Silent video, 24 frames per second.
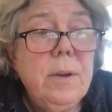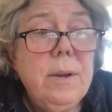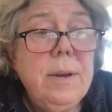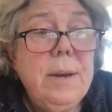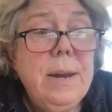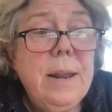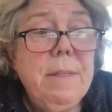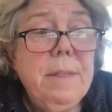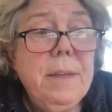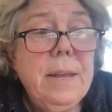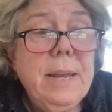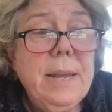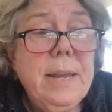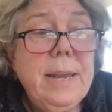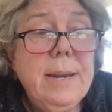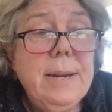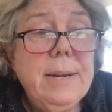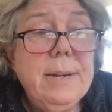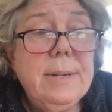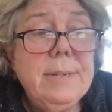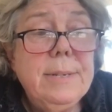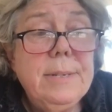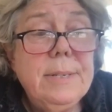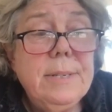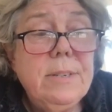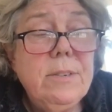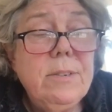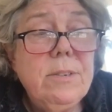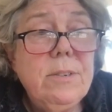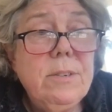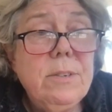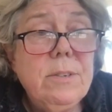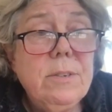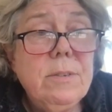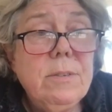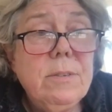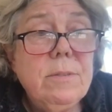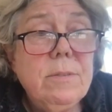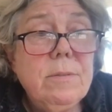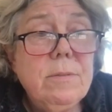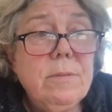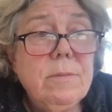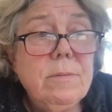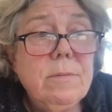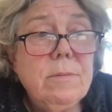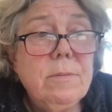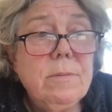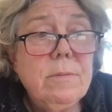Nothing innocent.
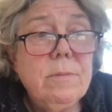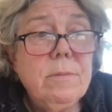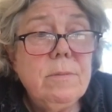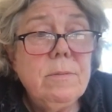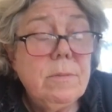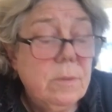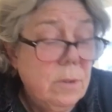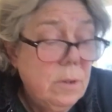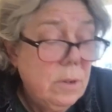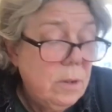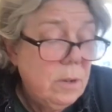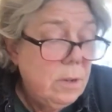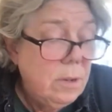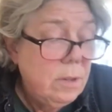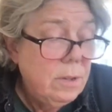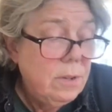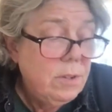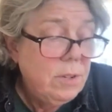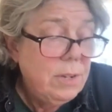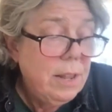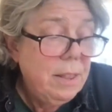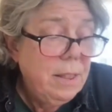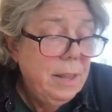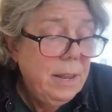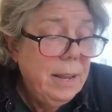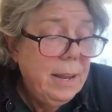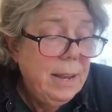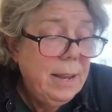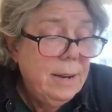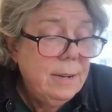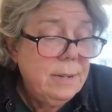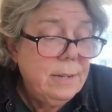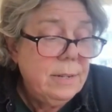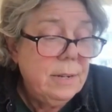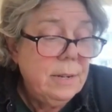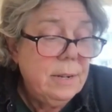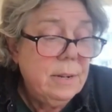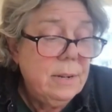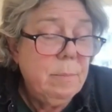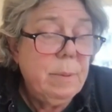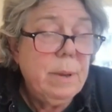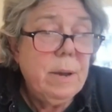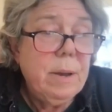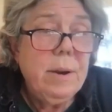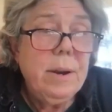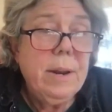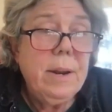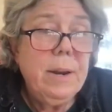There's nothing innocent
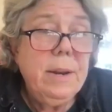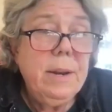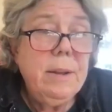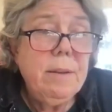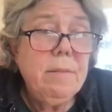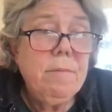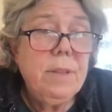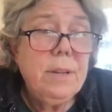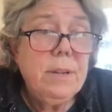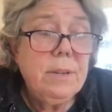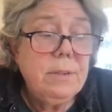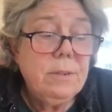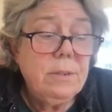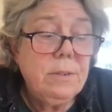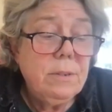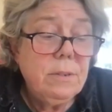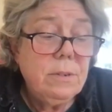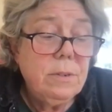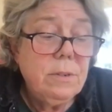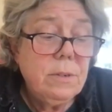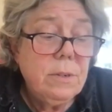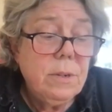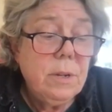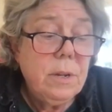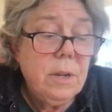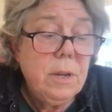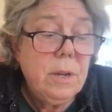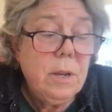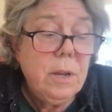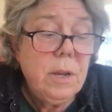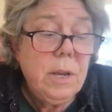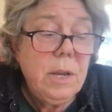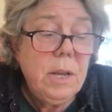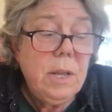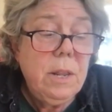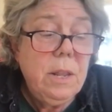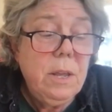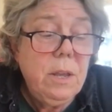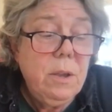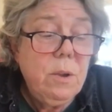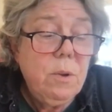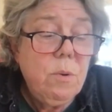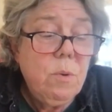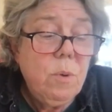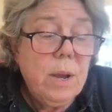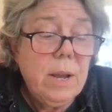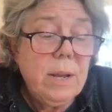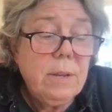about any of this. In the
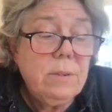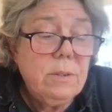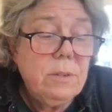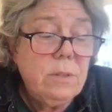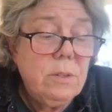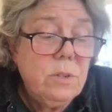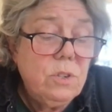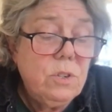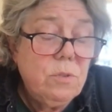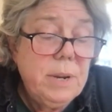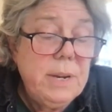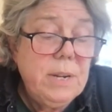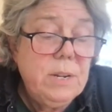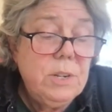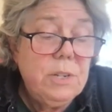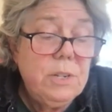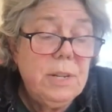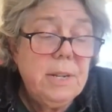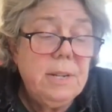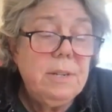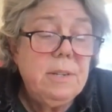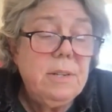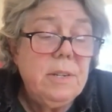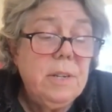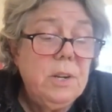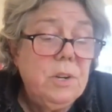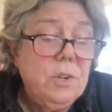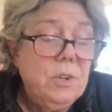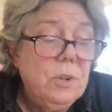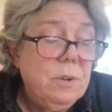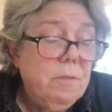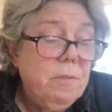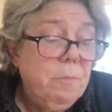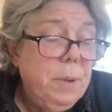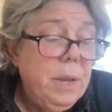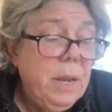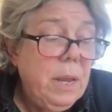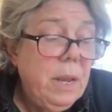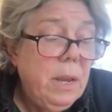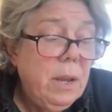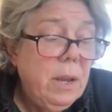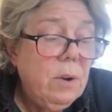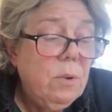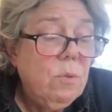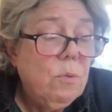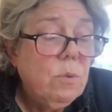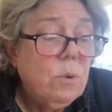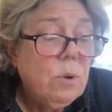US, the strange sensation of being
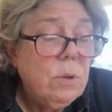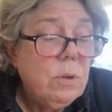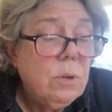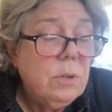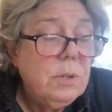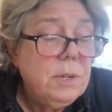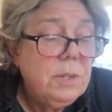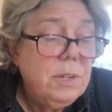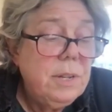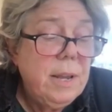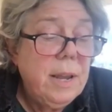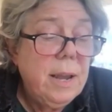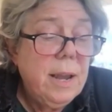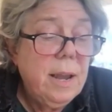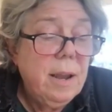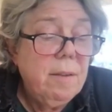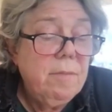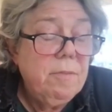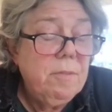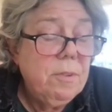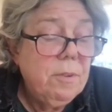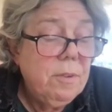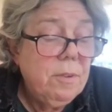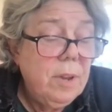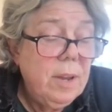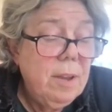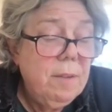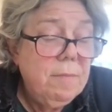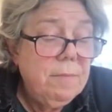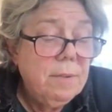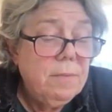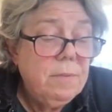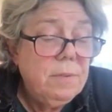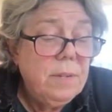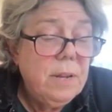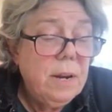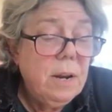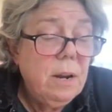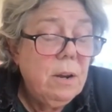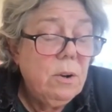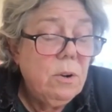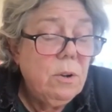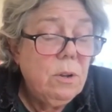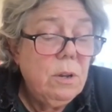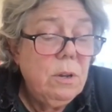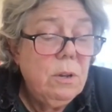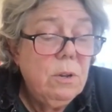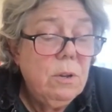in a world is the afterlife of
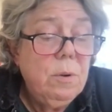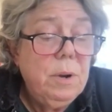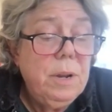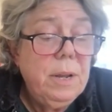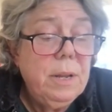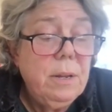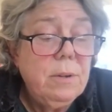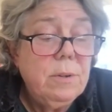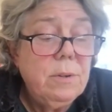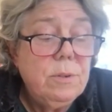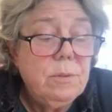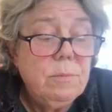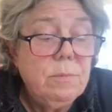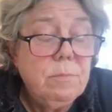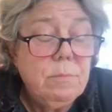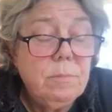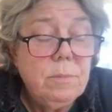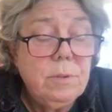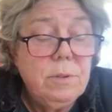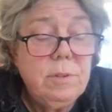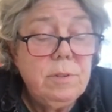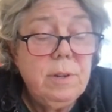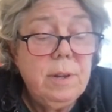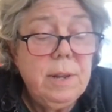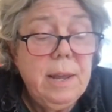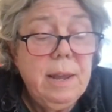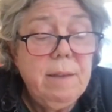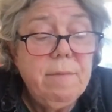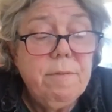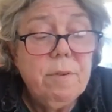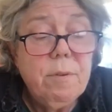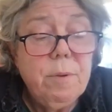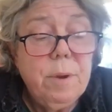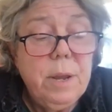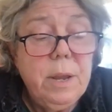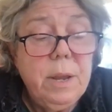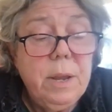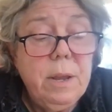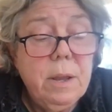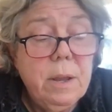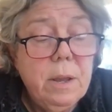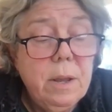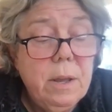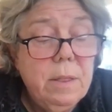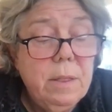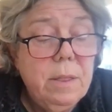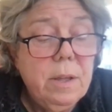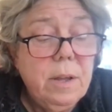settler colonialism, slavery,
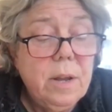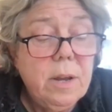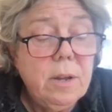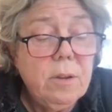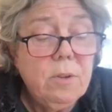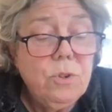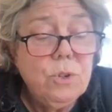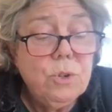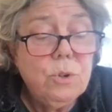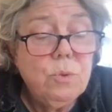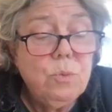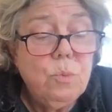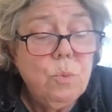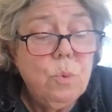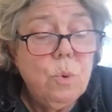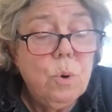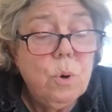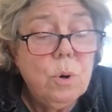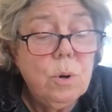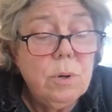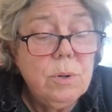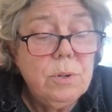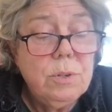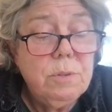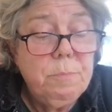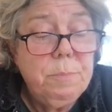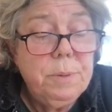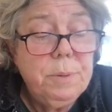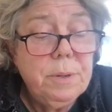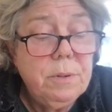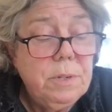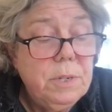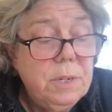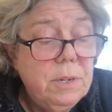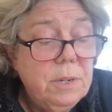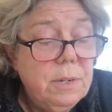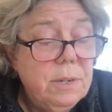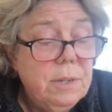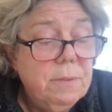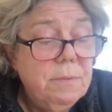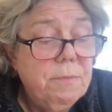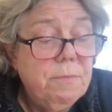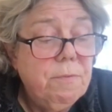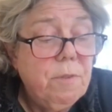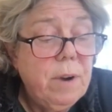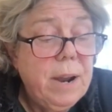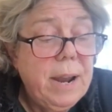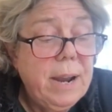the culture wars built into the
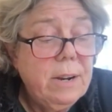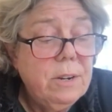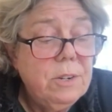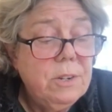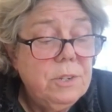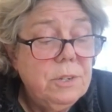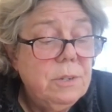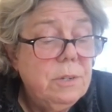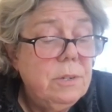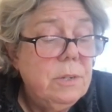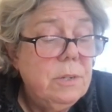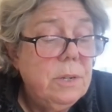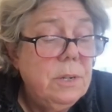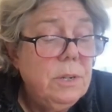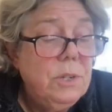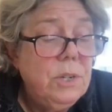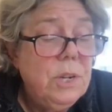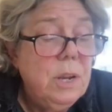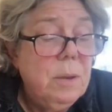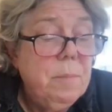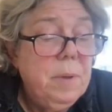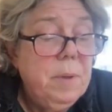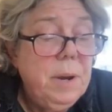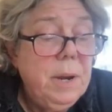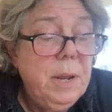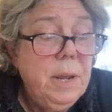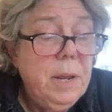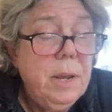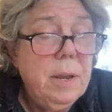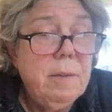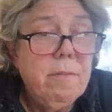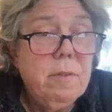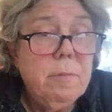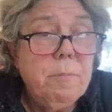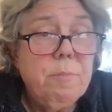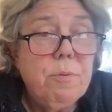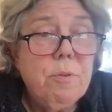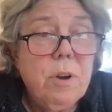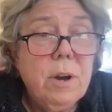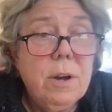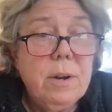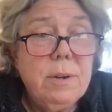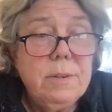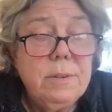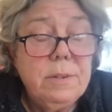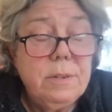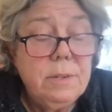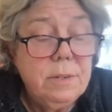fractious hegemony of a
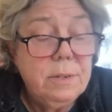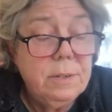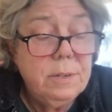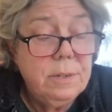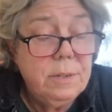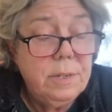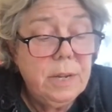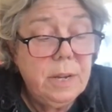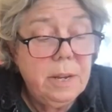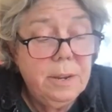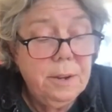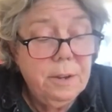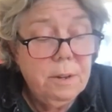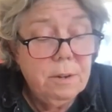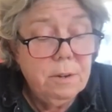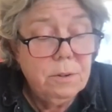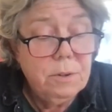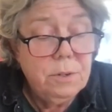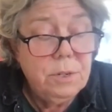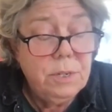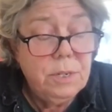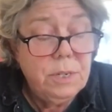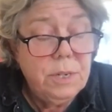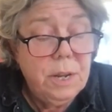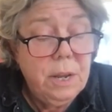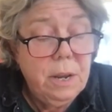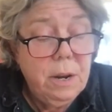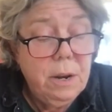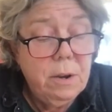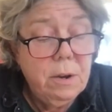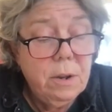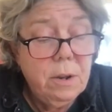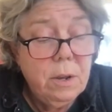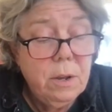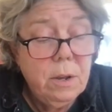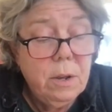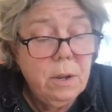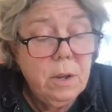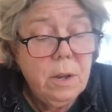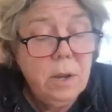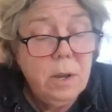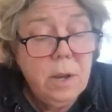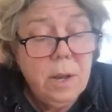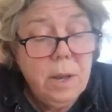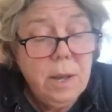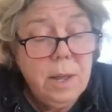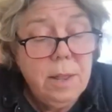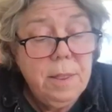Protestant secular state,
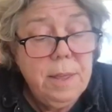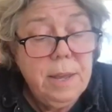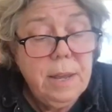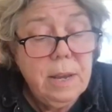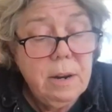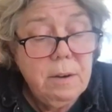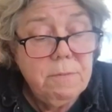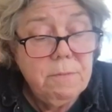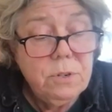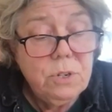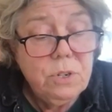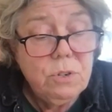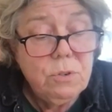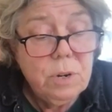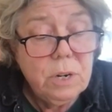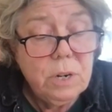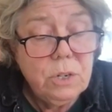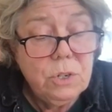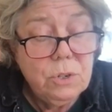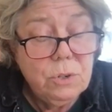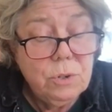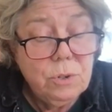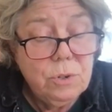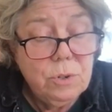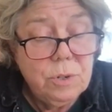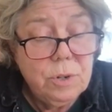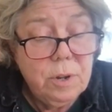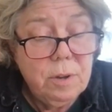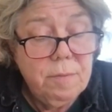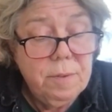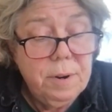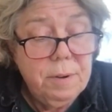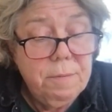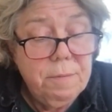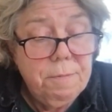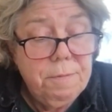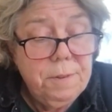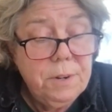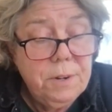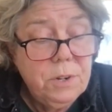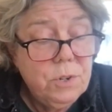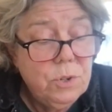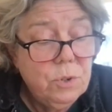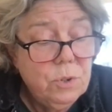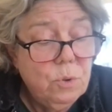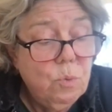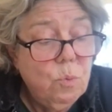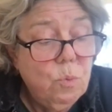the infrastructures of an
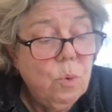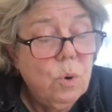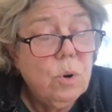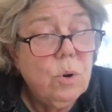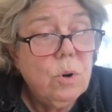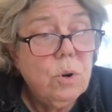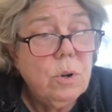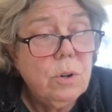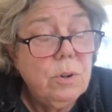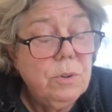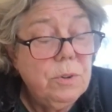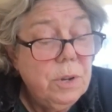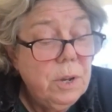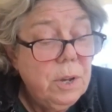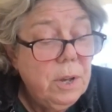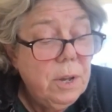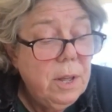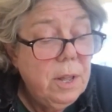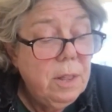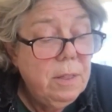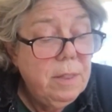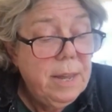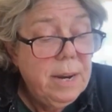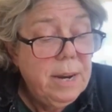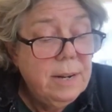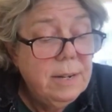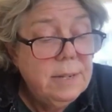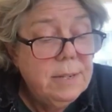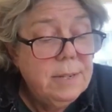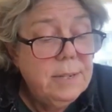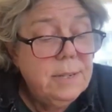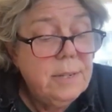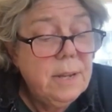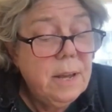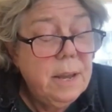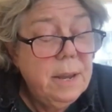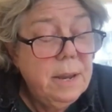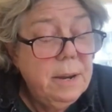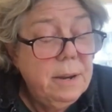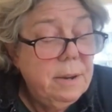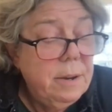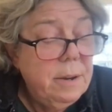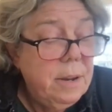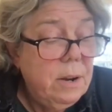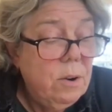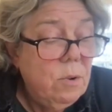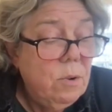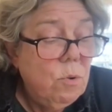official world that incite
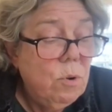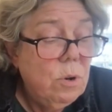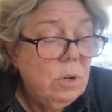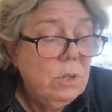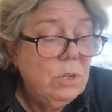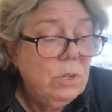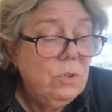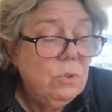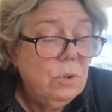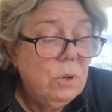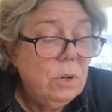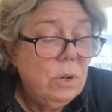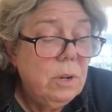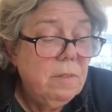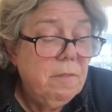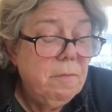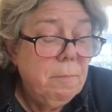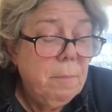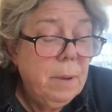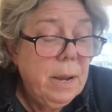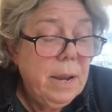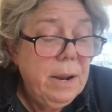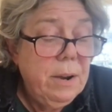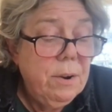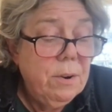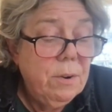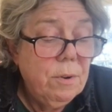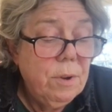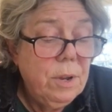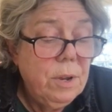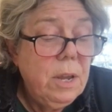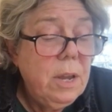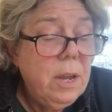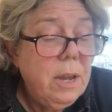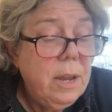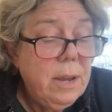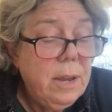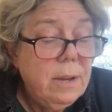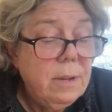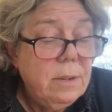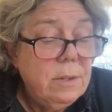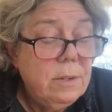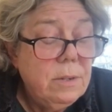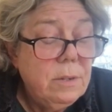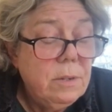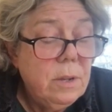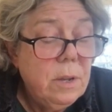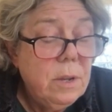an orchestra of minor
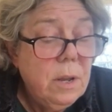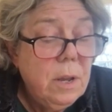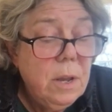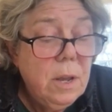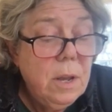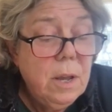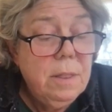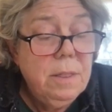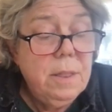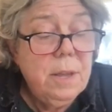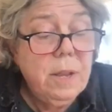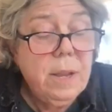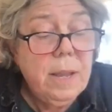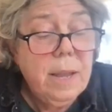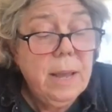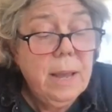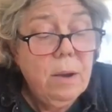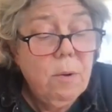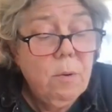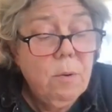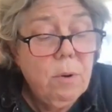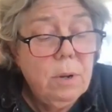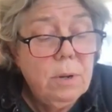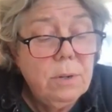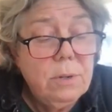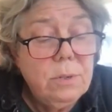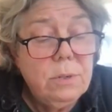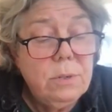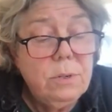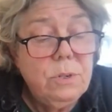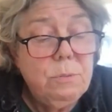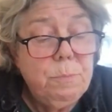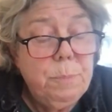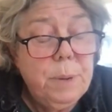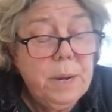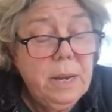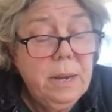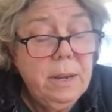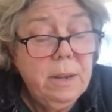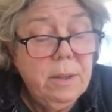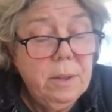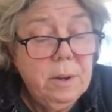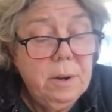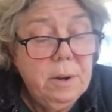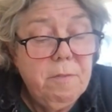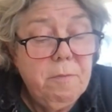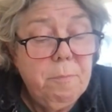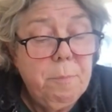keys, the countless
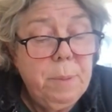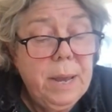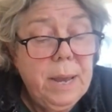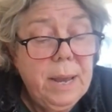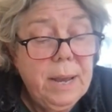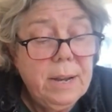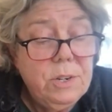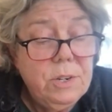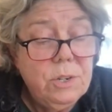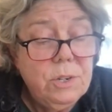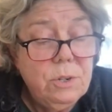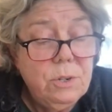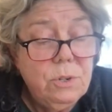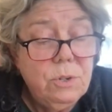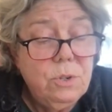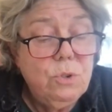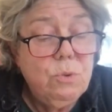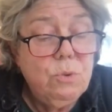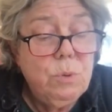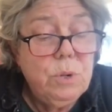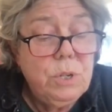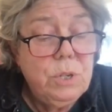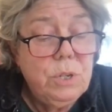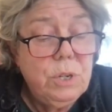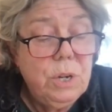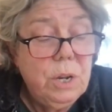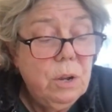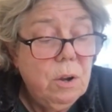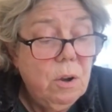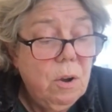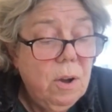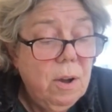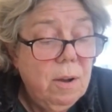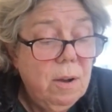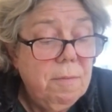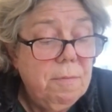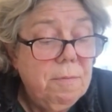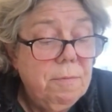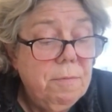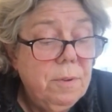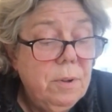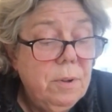speculative patches twisting off